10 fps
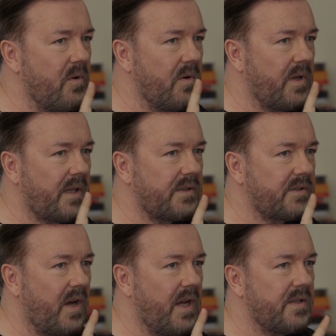more like a
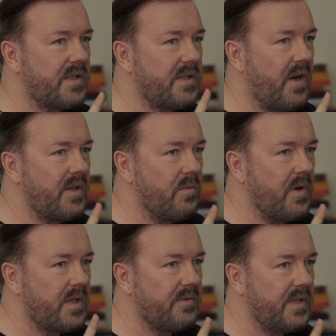science because it either
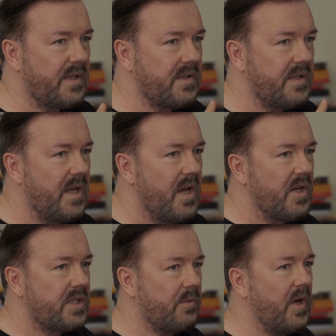works or it doesn't.
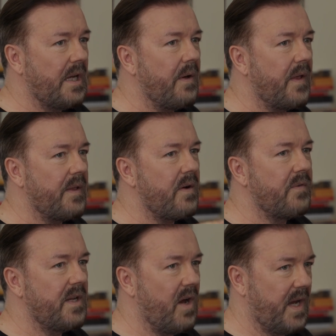So I go out there
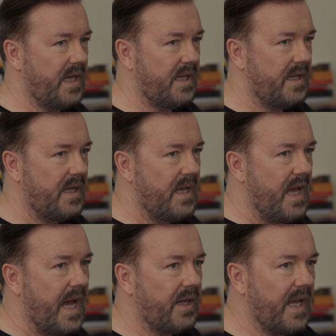every night. Yeah, and,
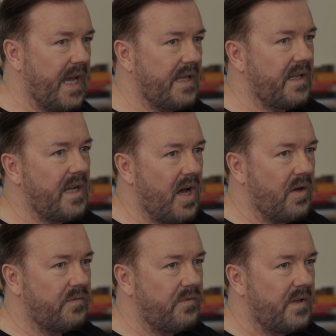you, and I hear the
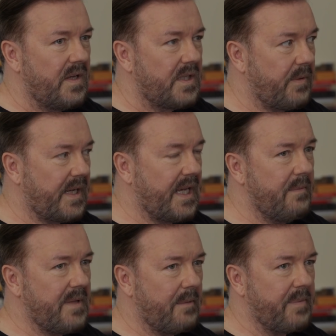laugh. You, so I
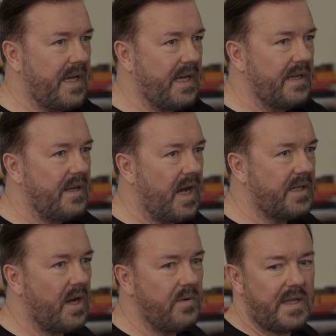keep that bit, I
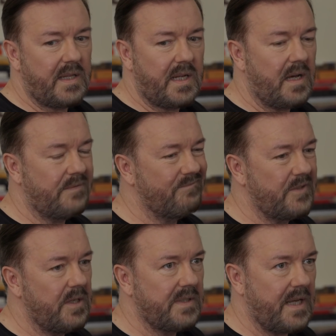don't hear the laugh,
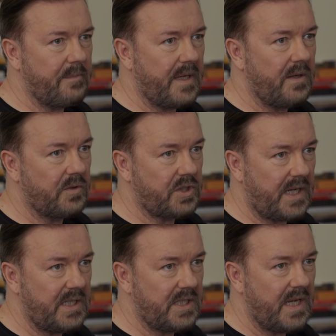lose that bit, or
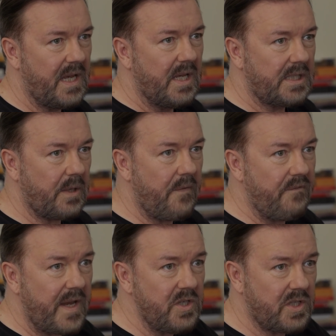change it. So
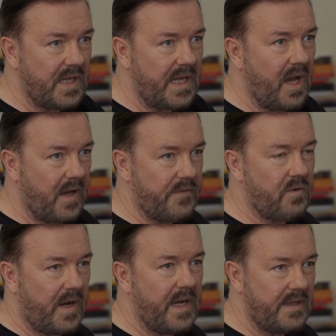eventually, I've
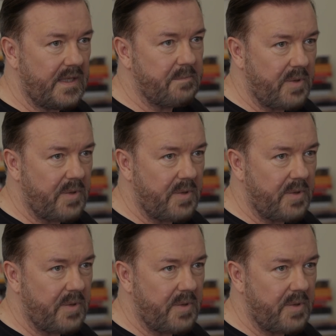created this